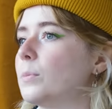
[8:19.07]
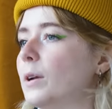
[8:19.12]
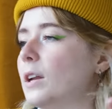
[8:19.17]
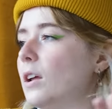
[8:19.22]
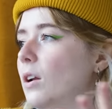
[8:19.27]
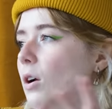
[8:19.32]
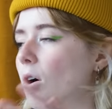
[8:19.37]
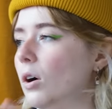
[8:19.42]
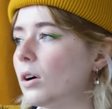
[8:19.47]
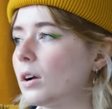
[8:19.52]
but
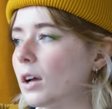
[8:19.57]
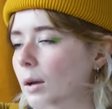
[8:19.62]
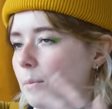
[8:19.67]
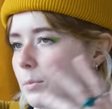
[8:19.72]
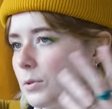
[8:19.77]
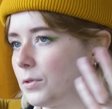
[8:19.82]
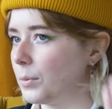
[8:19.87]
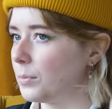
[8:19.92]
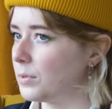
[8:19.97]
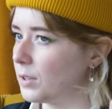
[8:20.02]
it all
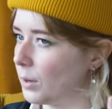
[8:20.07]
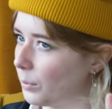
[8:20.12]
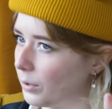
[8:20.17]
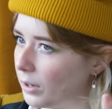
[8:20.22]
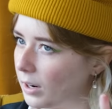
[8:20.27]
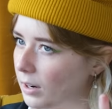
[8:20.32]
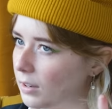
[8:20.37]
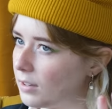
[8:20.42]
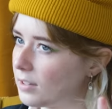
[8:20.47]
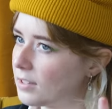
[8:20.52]
comes from
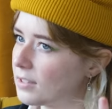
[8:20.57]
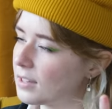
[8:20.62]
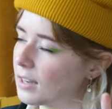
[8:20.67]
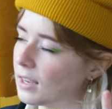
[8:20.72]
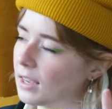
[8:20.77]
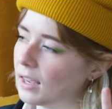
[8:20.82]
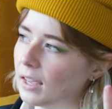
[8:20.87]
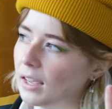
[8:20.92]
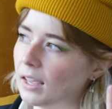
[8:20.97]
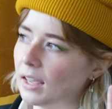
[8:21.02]
somewhere else.
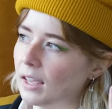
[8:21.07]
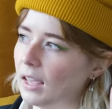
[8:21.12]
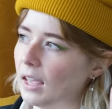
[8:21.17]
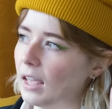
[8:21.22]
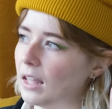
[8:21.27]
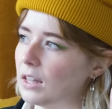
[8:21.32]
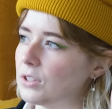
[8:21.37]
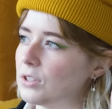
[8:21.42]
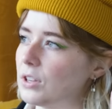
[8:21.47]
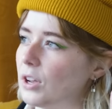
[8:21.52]

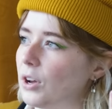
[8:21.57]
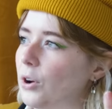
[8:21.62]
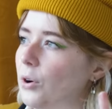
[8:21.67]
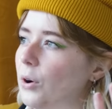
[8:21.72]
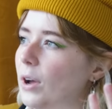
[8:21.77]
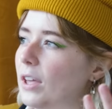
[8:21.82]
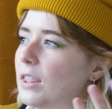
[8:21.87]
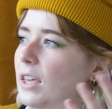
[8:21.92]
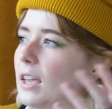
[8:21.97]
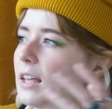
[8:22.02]
And so
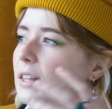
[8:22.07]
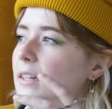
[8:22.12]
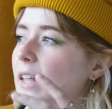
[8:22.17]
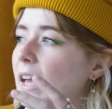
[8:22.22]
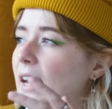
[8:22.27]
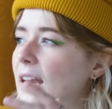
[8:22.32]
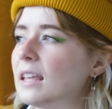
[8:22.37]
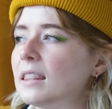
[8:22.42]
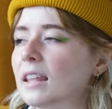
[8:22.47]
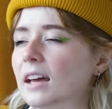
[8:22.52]
I think
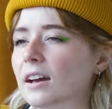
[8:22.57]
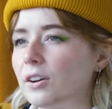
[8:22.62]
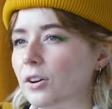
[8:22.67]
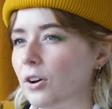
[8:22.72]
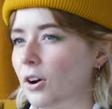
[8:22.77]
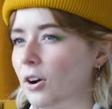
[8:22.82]
letting that